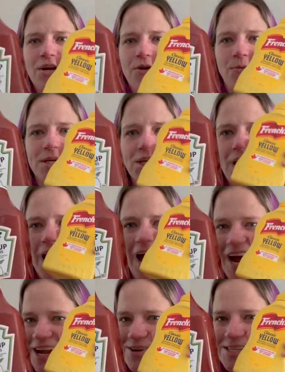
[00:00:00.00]
which
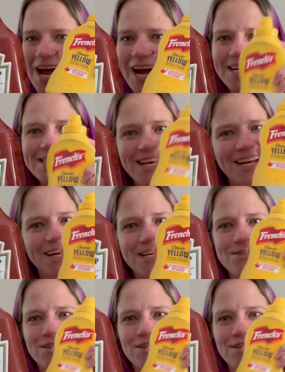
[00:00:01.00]
I use Heinz and I use